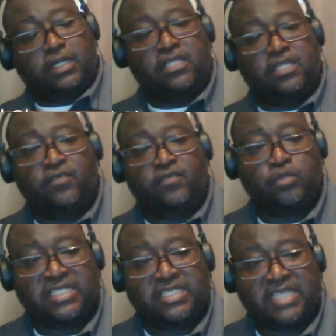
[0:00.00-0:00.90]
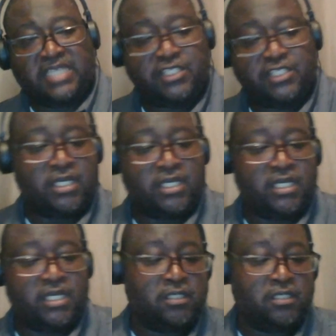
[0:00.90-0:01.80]

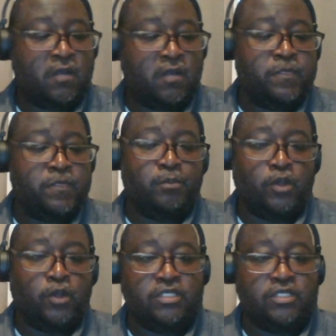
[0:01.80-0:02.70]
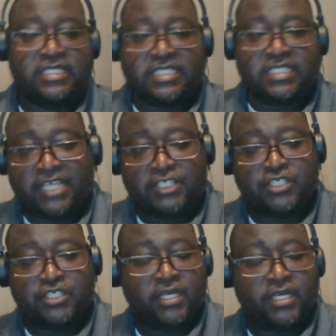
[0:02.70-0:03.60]
individualization,
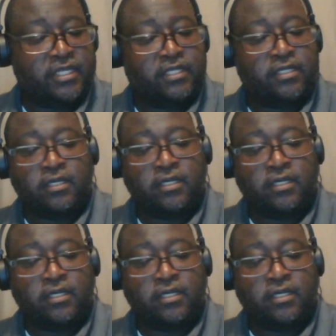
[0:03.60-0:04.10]
personalization,